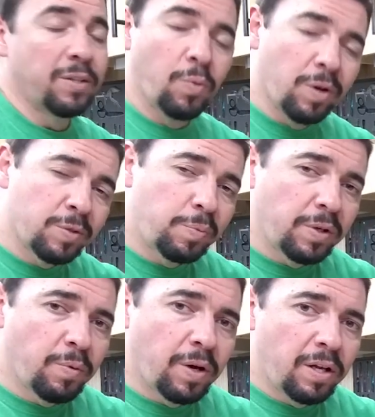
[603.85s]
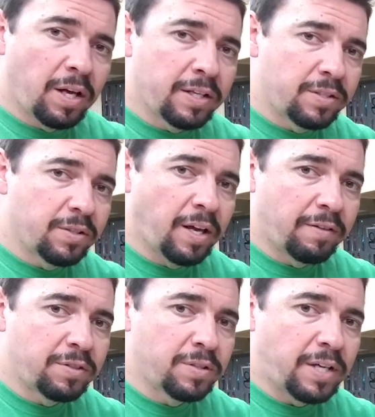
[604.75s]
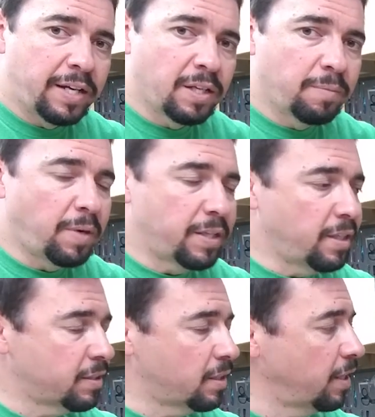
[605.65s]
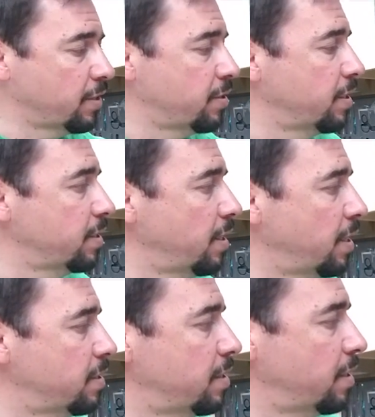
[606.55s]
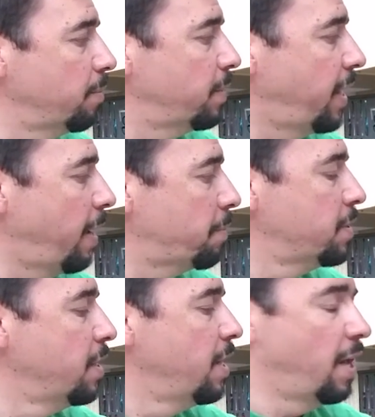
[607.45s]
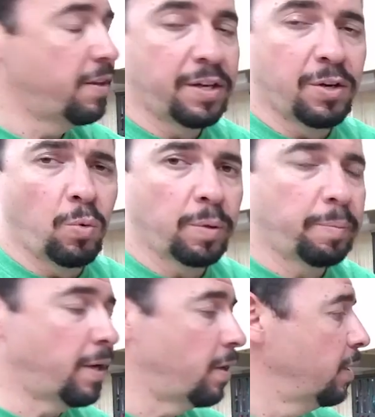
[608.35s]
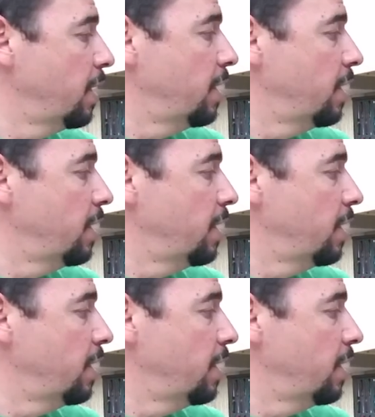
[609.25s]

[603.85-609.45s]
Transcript: It works pretty well. I still have to tighten up my dust collection and seal up the gaps. I think it'll work better.